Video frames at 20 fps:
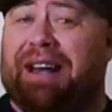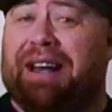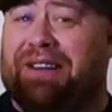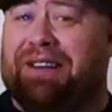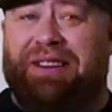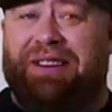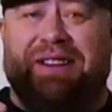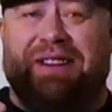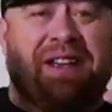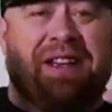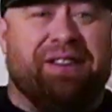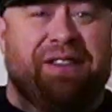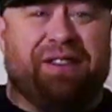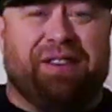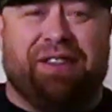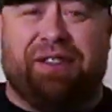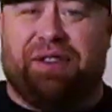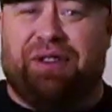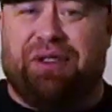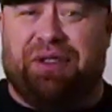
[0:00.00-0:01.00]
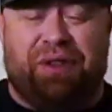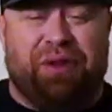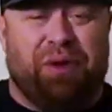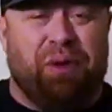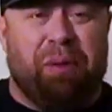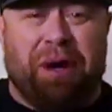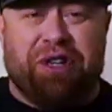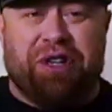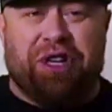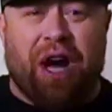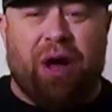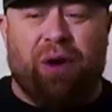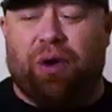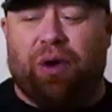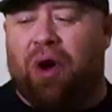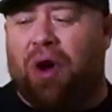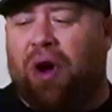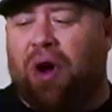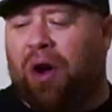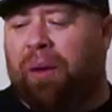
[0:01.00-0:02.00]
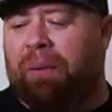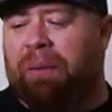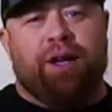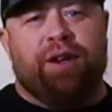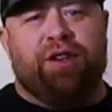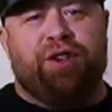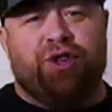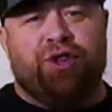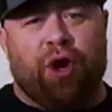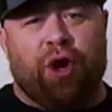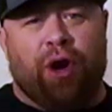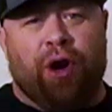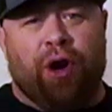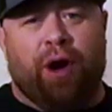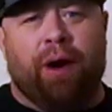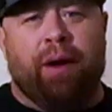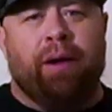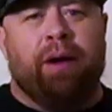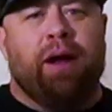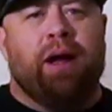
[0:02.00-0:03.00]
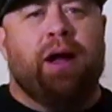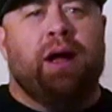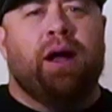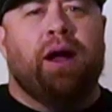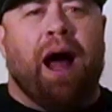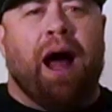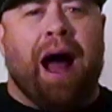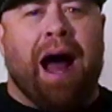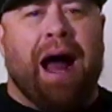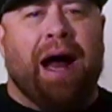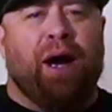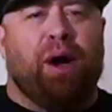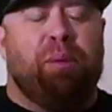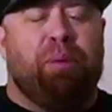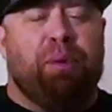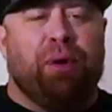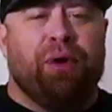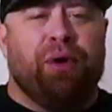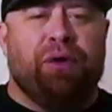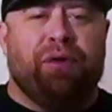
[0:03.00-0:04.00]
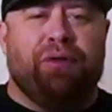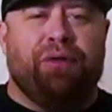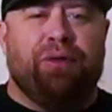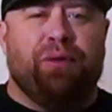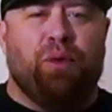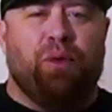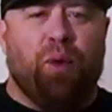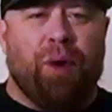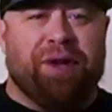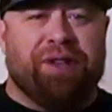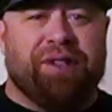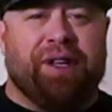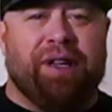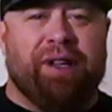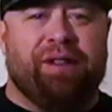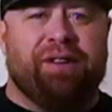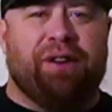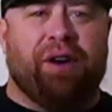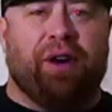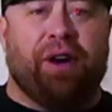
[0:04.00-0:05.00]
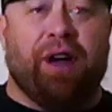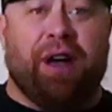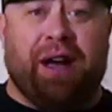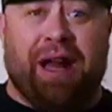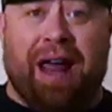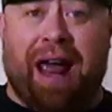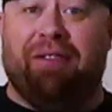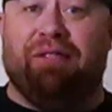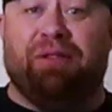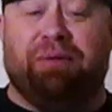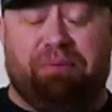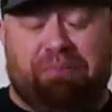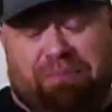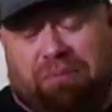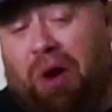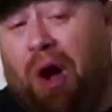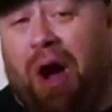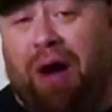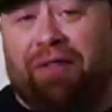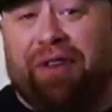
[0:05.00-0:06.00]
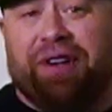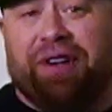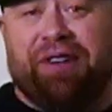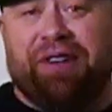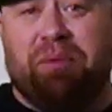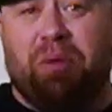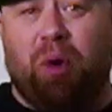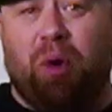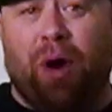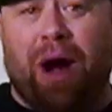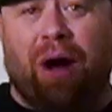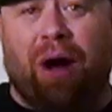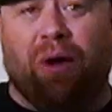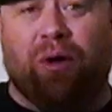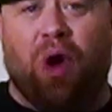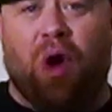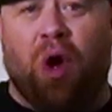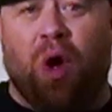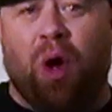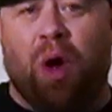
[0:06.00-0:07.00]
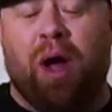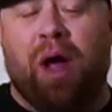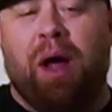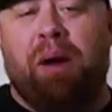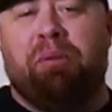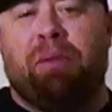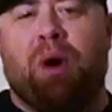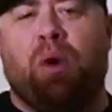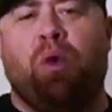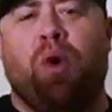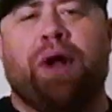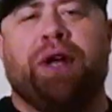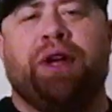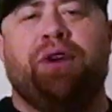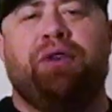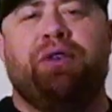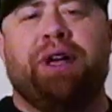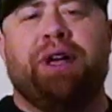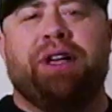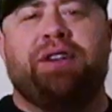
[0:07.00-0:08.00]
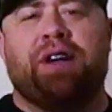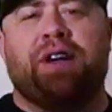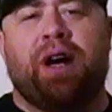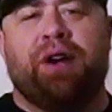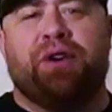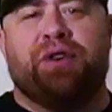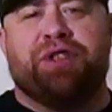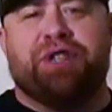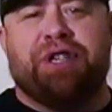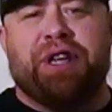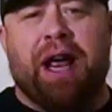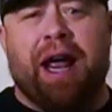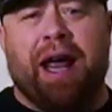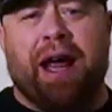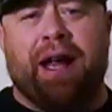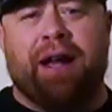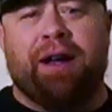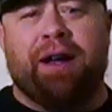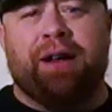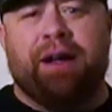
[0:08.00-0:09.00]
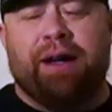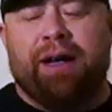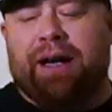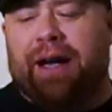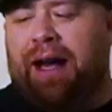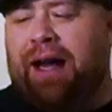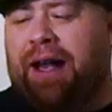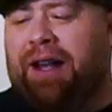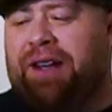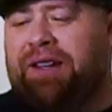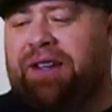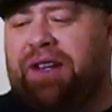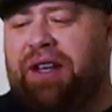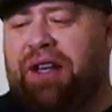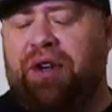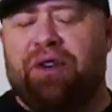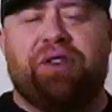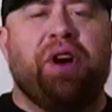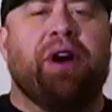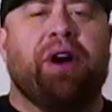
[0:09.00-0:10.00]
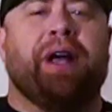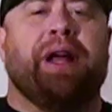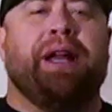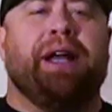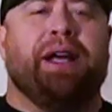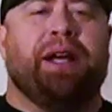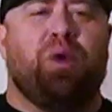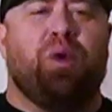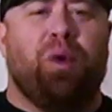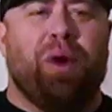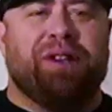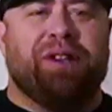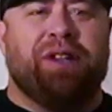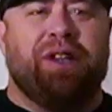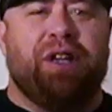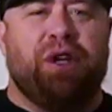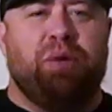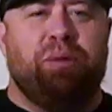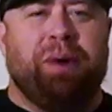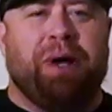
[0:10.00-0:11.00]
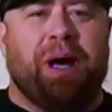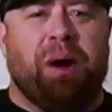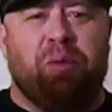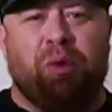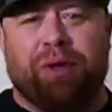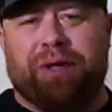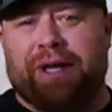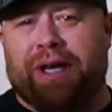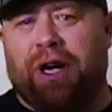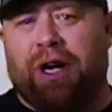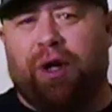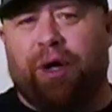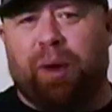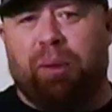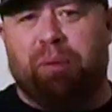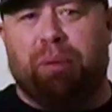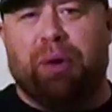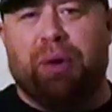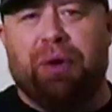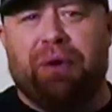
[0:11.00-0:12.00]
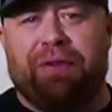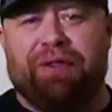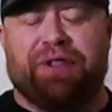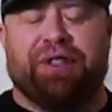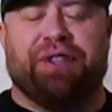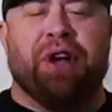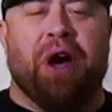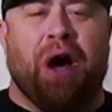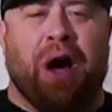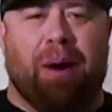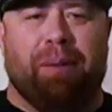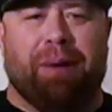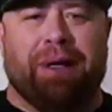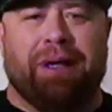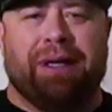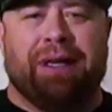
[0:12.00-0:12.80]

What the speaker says: It's too much alcohol. Sure, higher proof whiskeys are gonna have obviously more alcohol, but what you need to understand is you start getting into whiskey, you become what they call a proof snob.